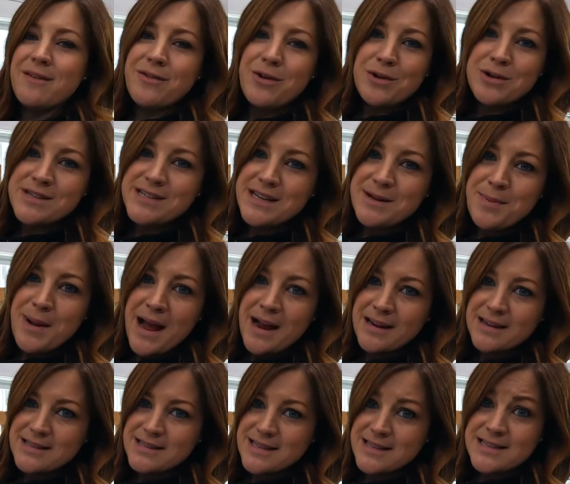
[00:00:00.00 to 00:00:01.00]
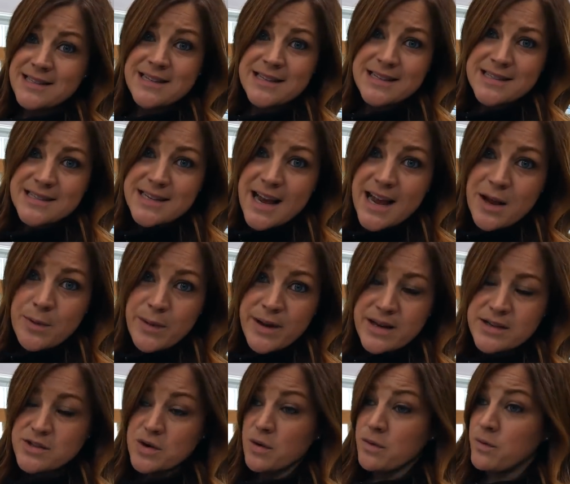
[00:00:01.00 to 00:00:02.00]
if your seed packet's say 6 to 8
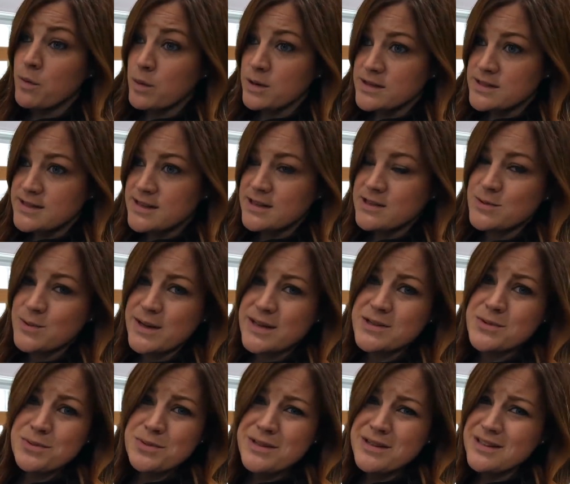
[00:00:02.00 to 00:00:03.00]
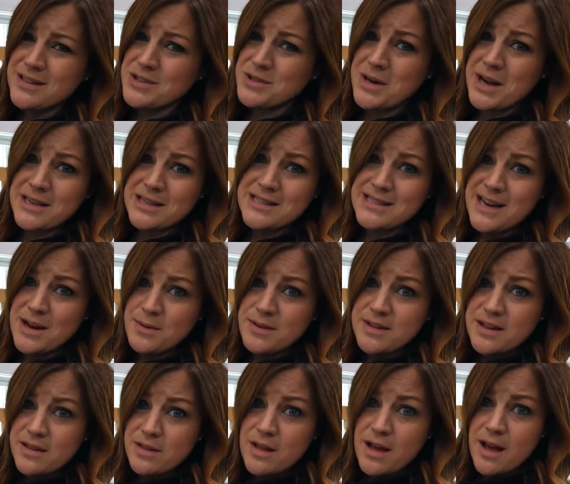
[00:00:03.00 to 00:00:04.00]
weeks or 4 to 6 weeks, really try to stay
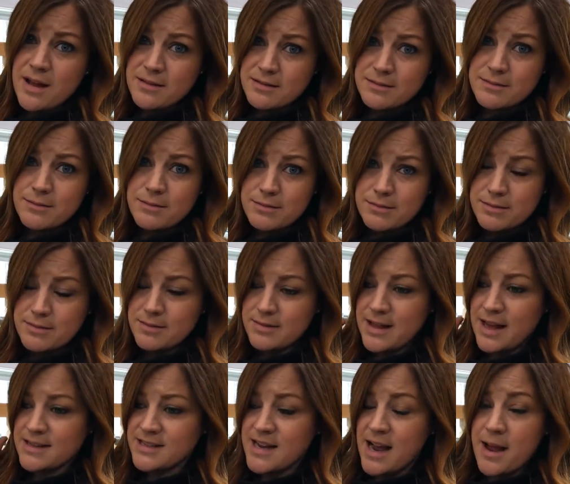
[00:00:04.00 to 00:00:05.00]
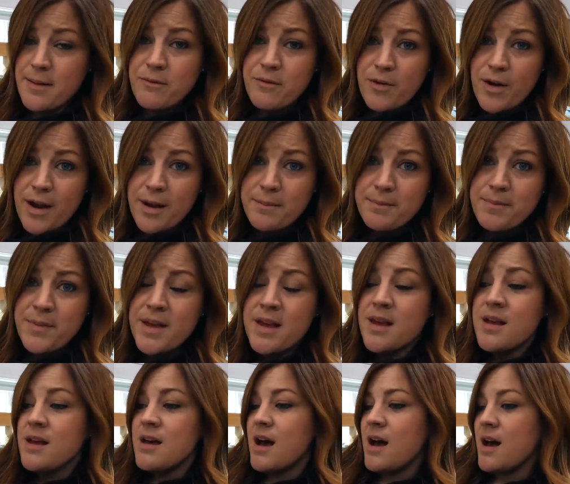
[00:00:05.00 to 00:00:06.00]
within that time frame,
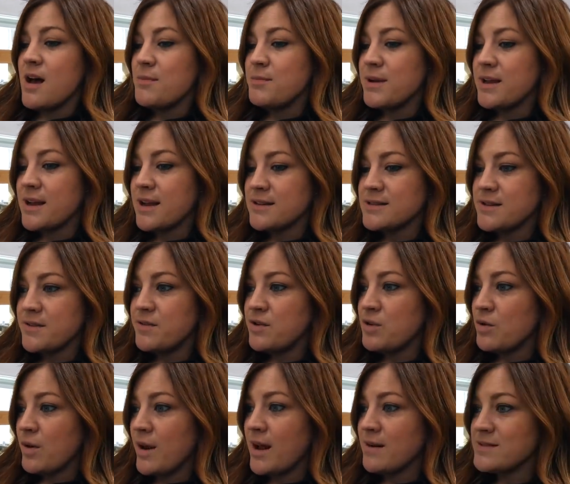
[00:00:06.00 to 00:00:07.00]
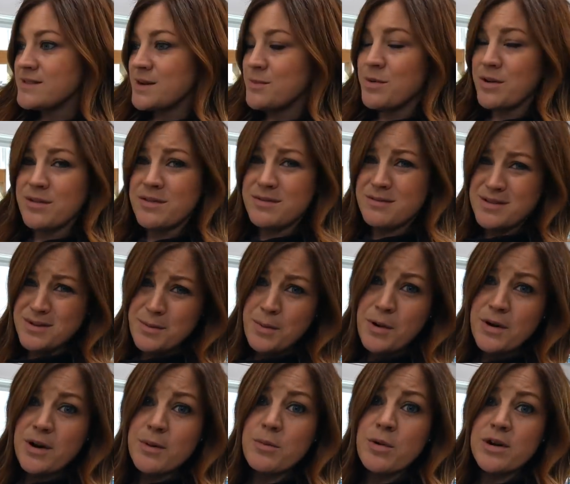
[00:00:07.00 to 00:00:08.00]
because if you don't have somewhere to
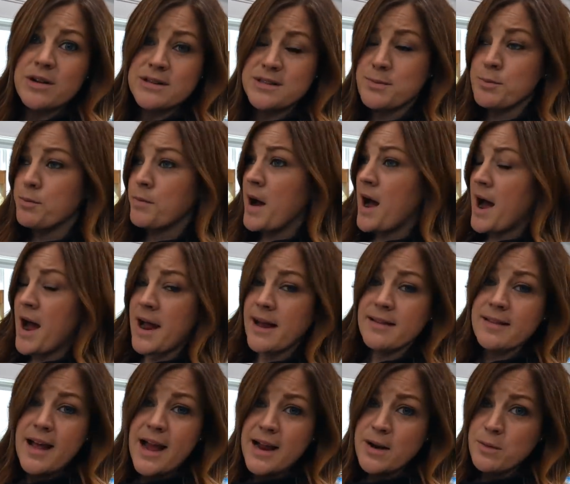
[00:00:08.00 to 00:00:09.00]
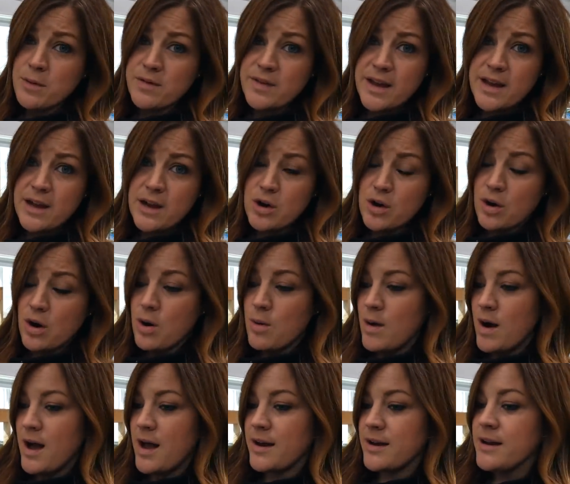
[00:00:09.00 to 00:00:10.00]
put them where it's high light, where they can grow
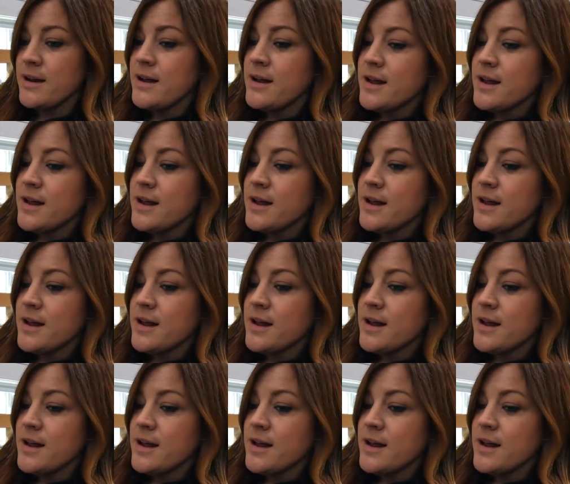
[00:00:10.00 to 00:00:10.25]
on,